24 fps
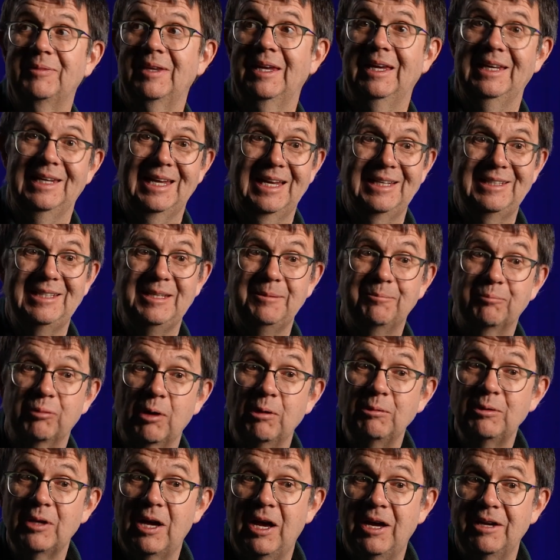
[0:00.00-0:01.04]
An
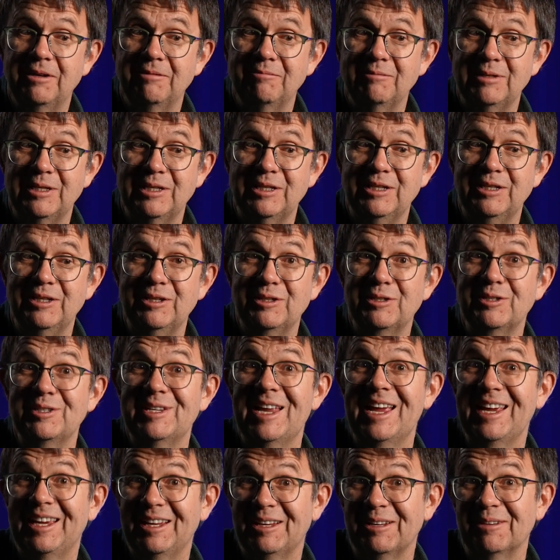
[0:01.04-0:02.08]
anti-proton is
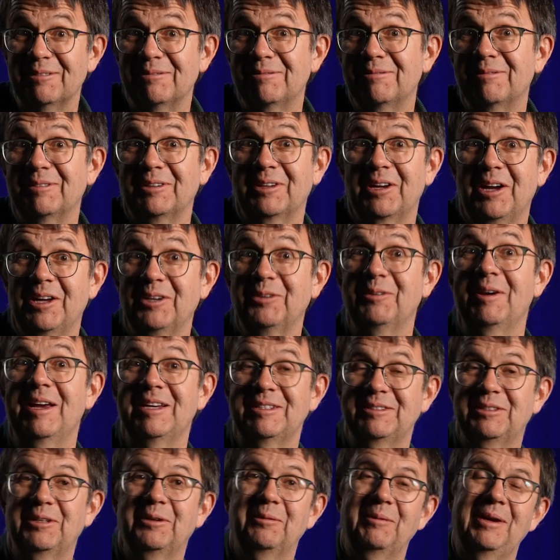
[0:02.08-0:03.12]
negative, in
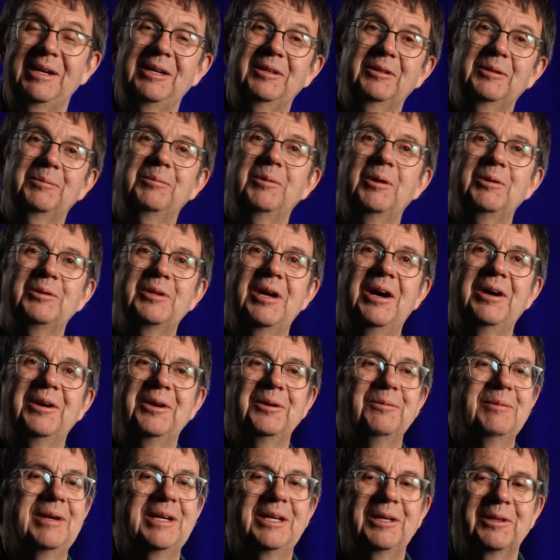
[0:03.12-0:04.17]
contrast to the regular proton
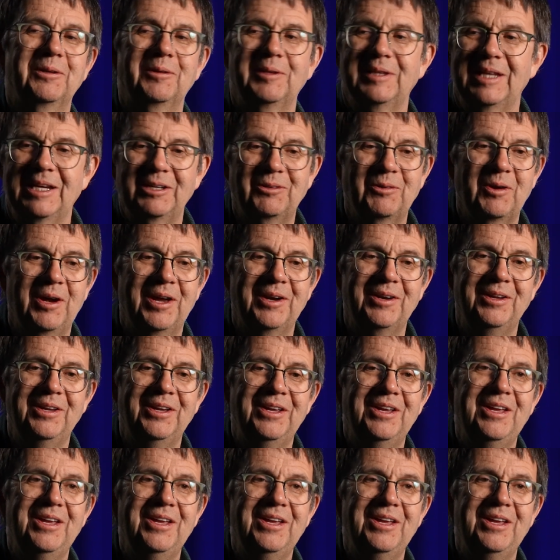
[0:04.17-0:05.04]
or regular electron.